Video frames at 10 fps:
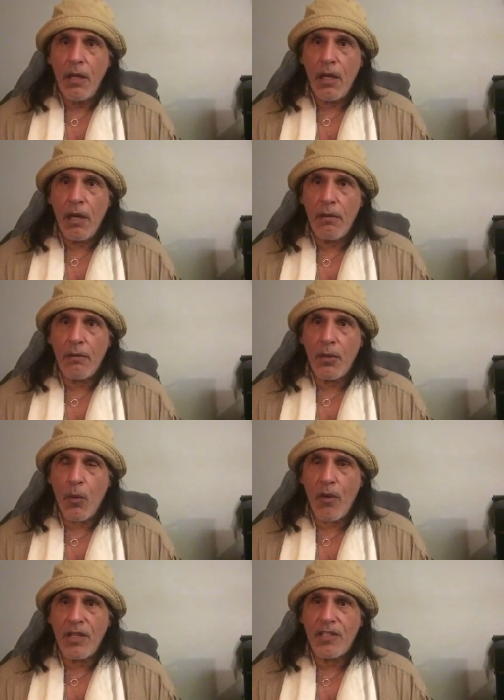uh,
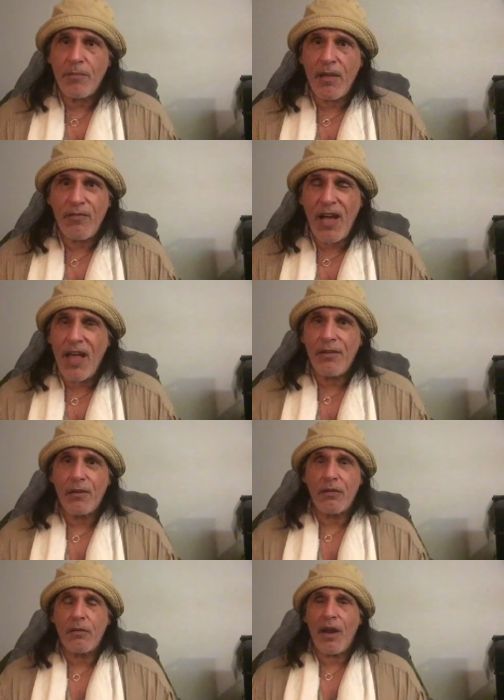recordings of my father
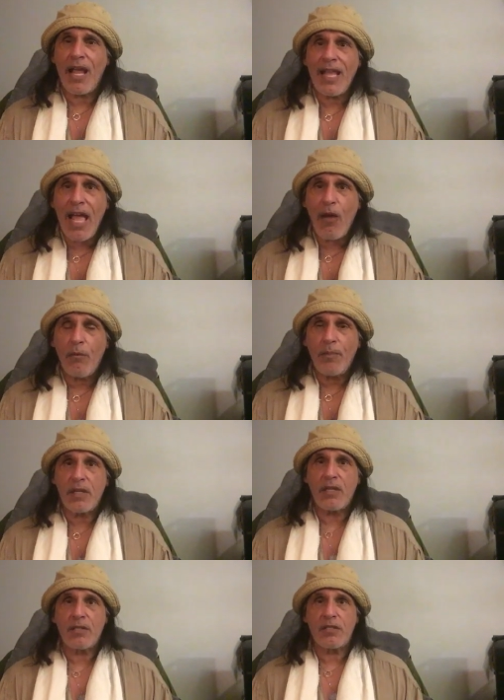crying out
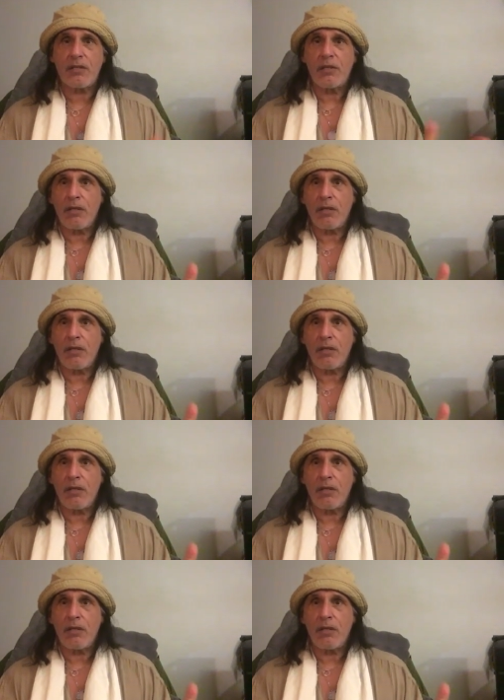because